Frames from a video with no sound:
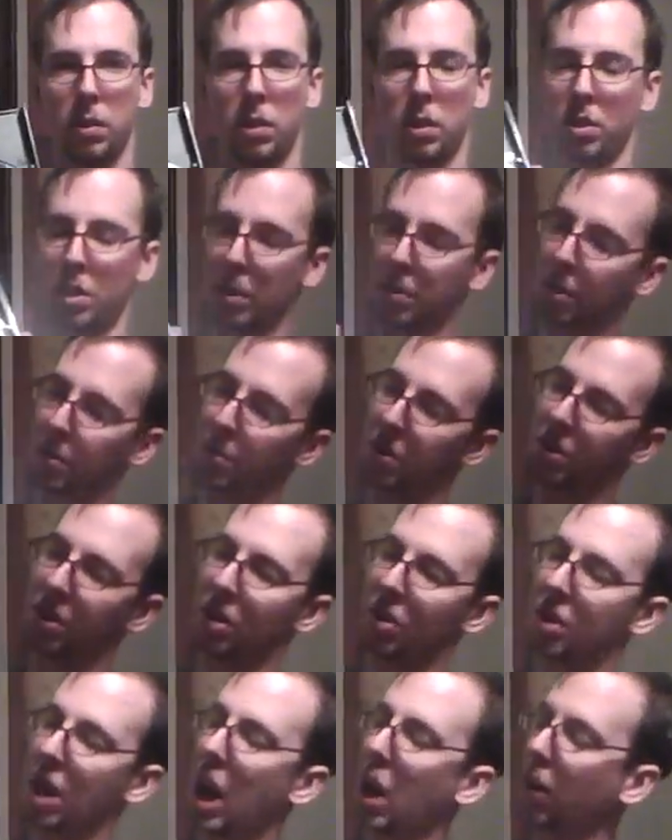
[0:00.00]
Except it's missing the
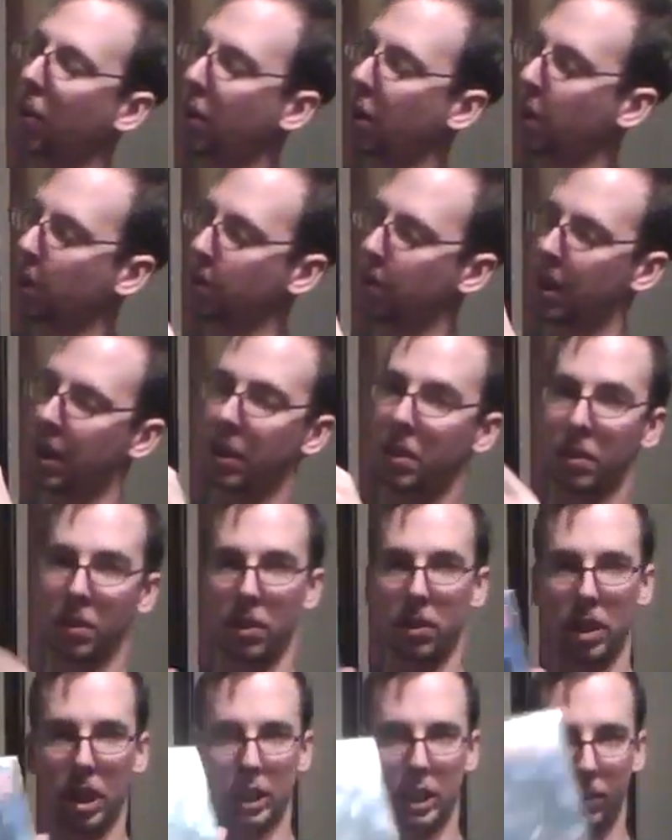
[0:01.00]
styrofoam, but
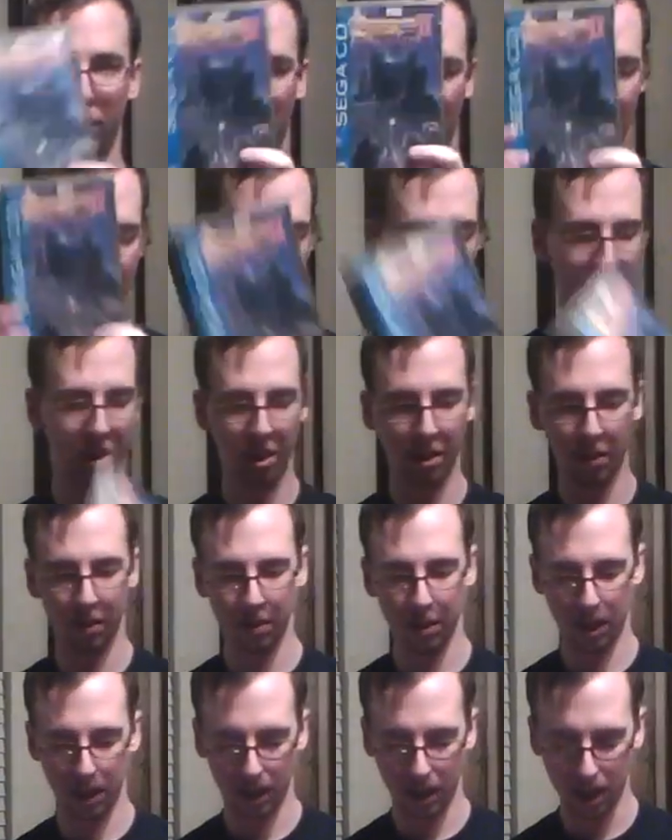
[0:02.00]
Dungeon Master 2,
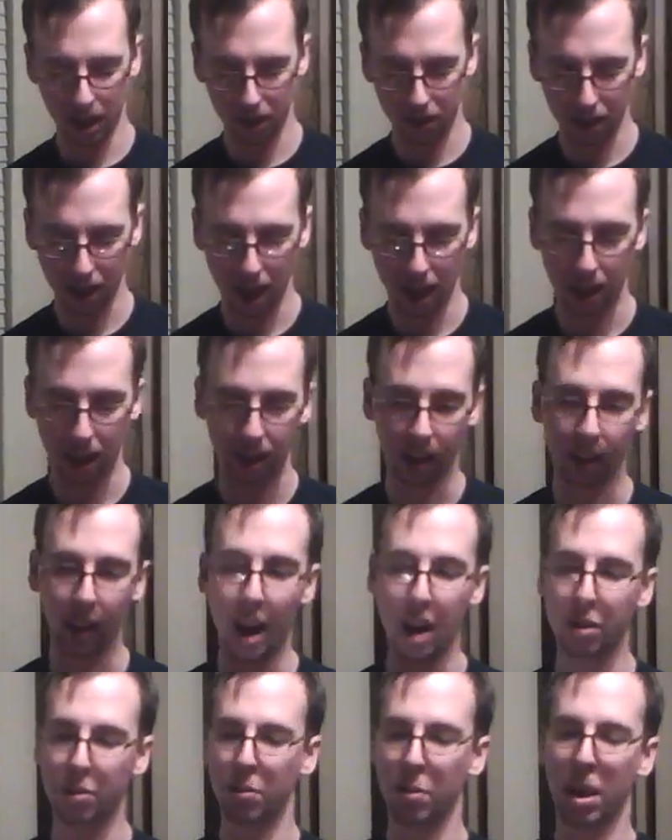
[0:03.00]
very nice. And then the
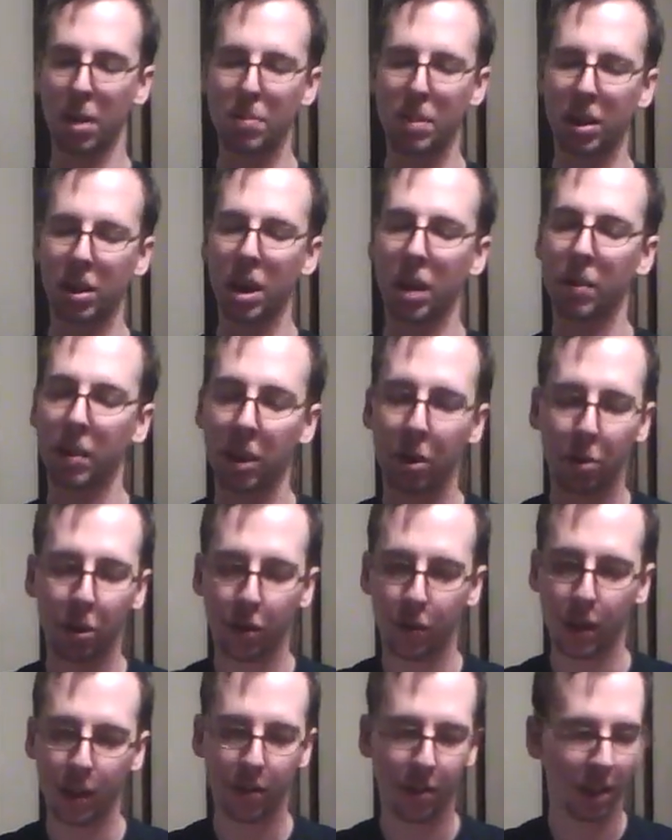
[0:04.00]
last one I picked up, and this was
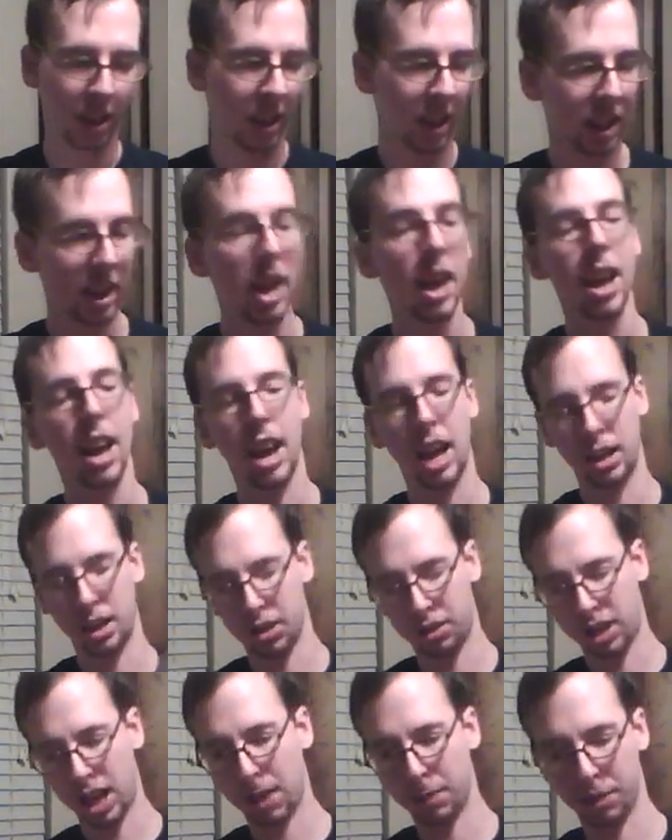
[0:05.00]
15, and
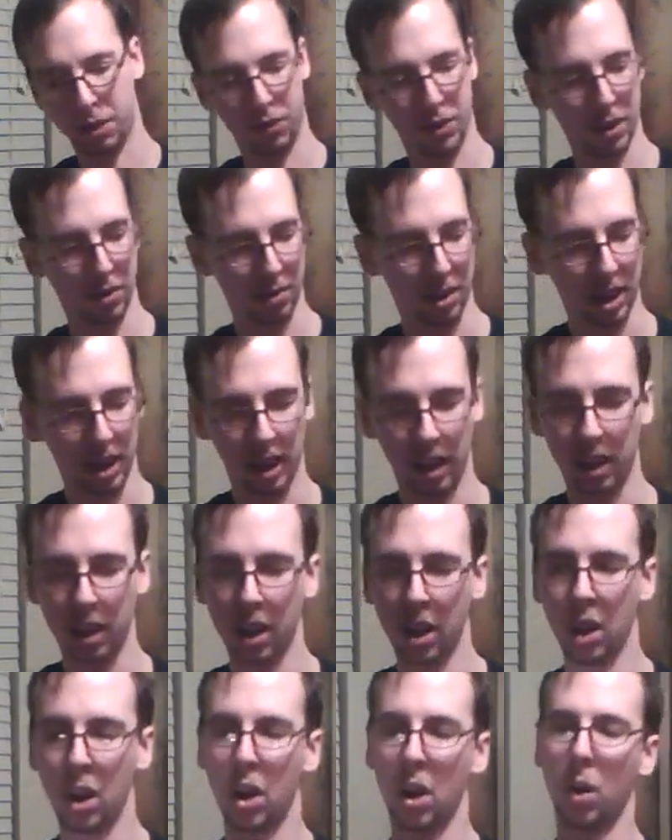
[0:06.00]
this game was 15,
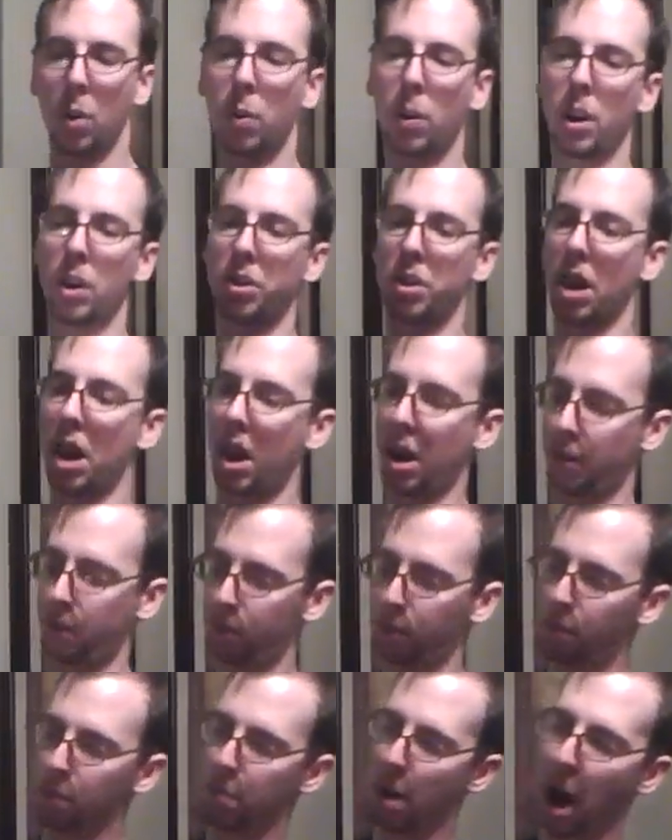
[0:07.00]
was
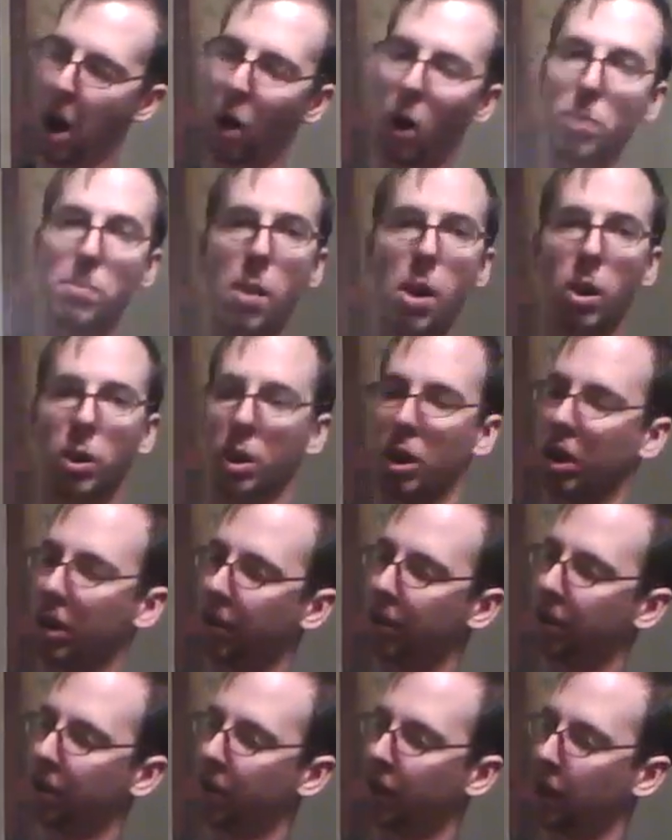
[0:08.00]
Powermonger
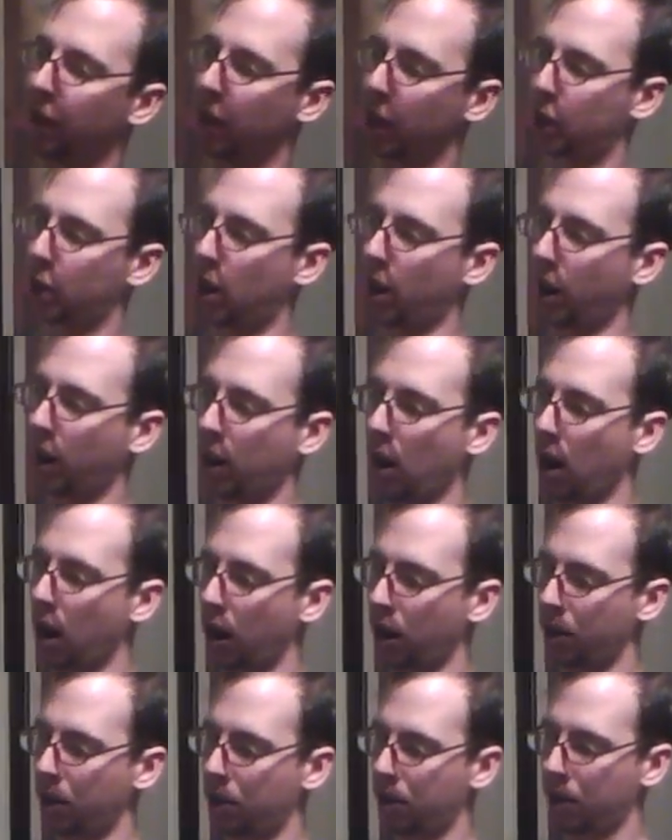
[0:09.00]
from Electronic
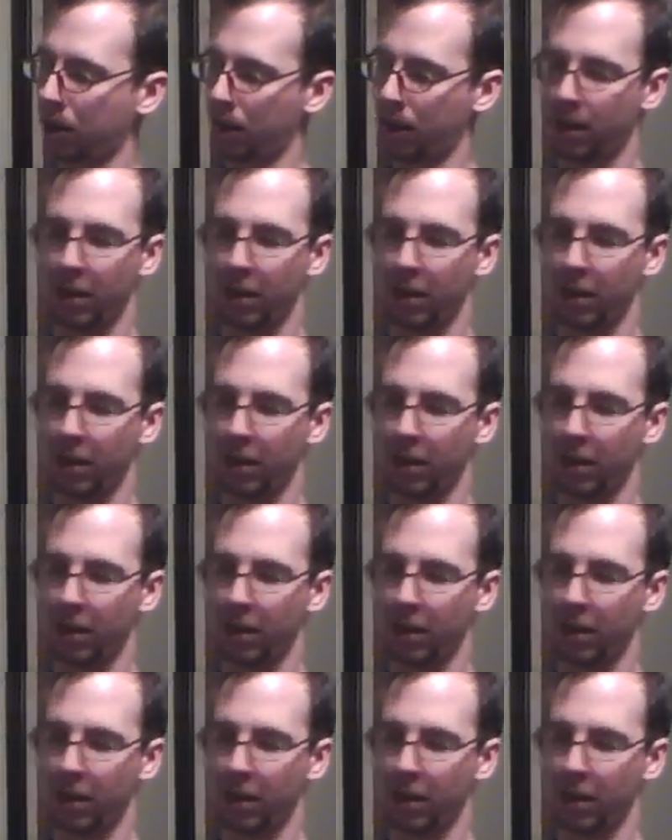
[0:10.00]
Arts.